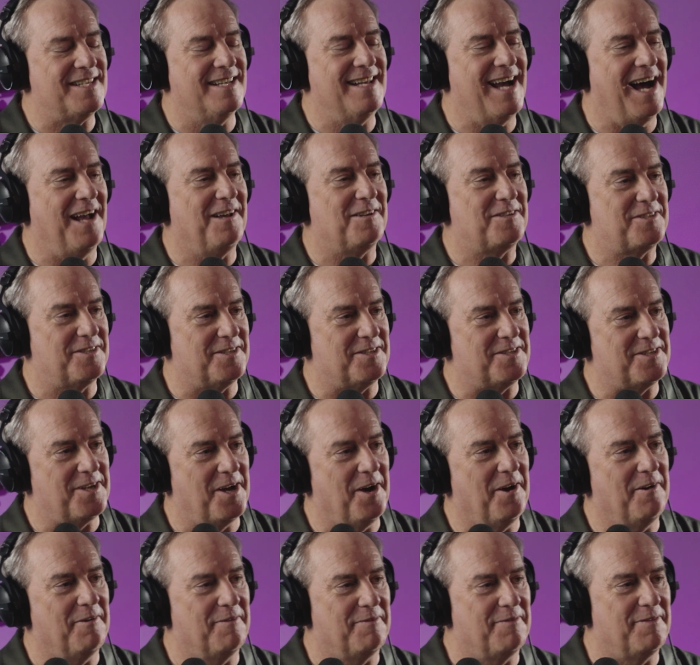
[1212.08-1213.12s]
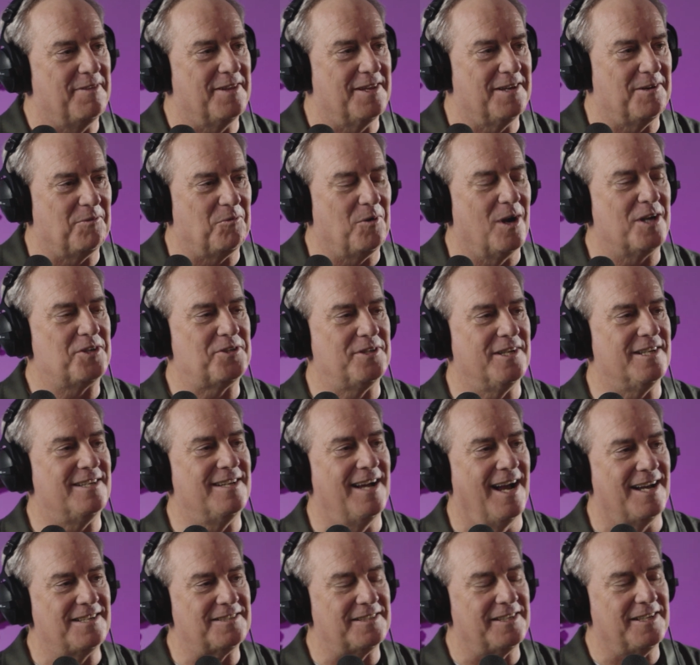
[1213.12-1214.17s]
analysis of the Russian
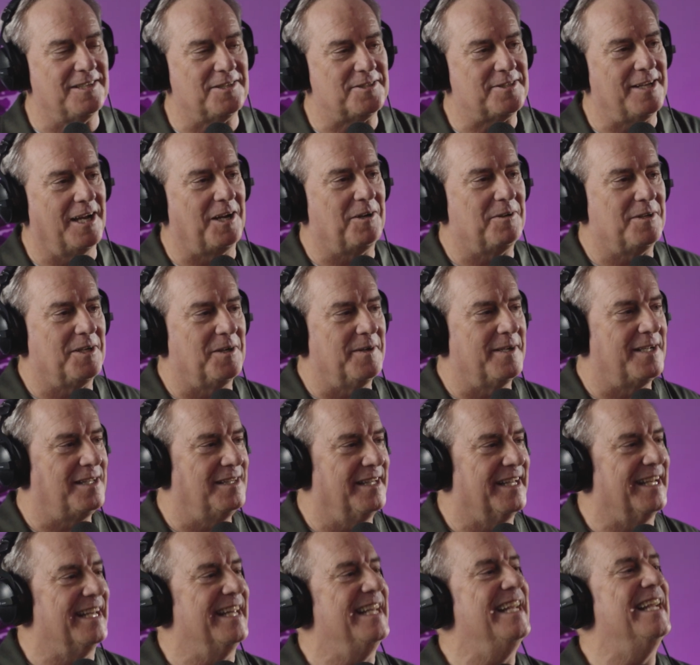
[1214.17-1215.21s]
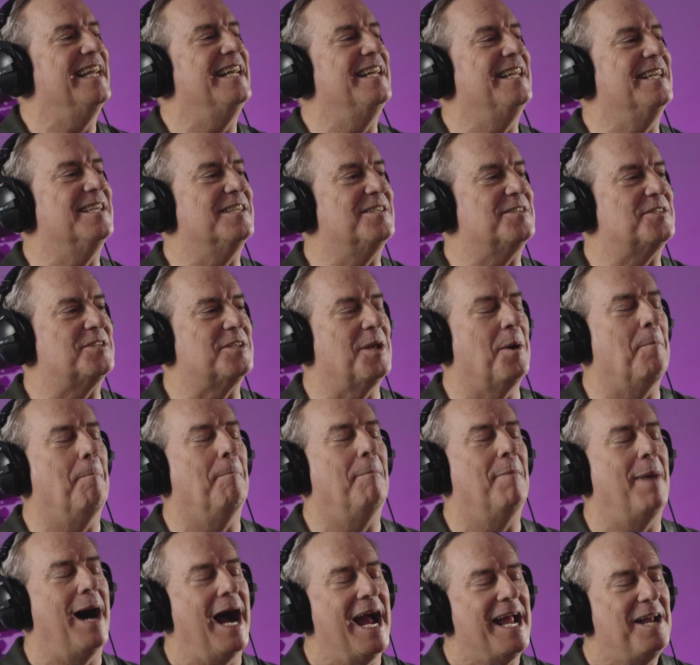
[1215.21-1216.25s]
attacks against Secretary Clinton. It is
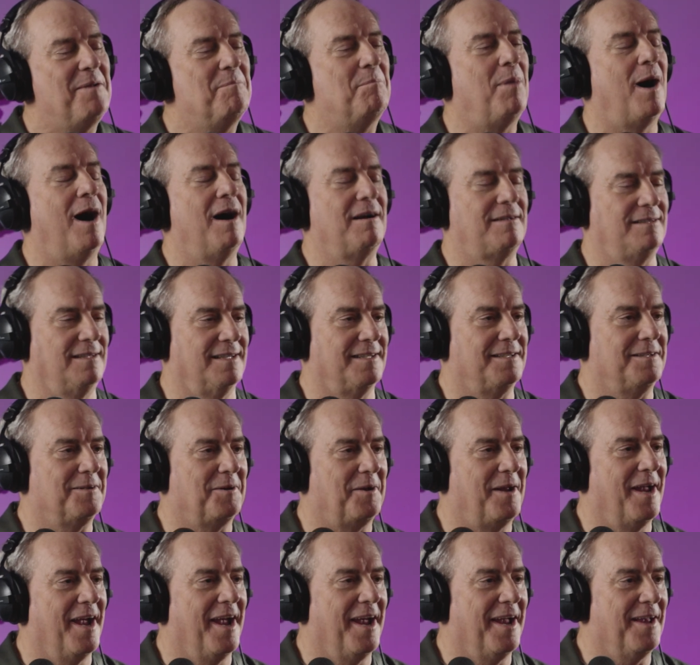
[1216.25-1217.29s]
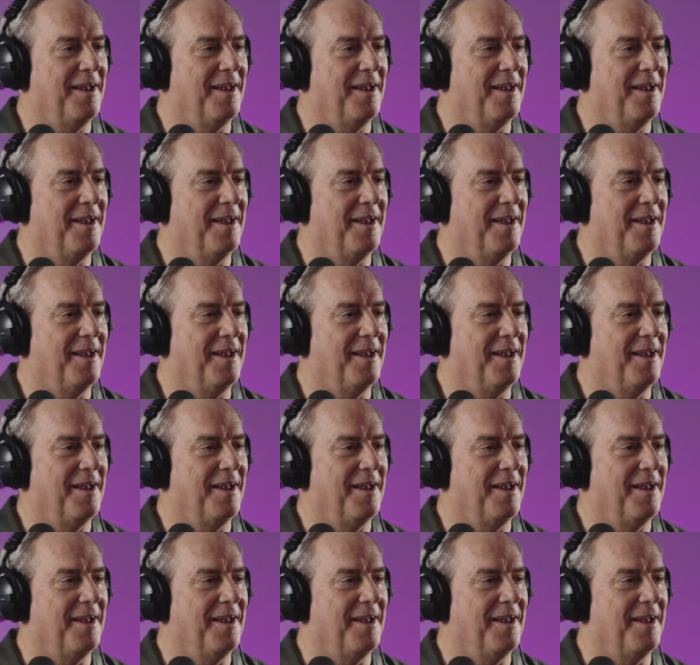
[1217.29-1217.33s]
mind-boggling. Okay.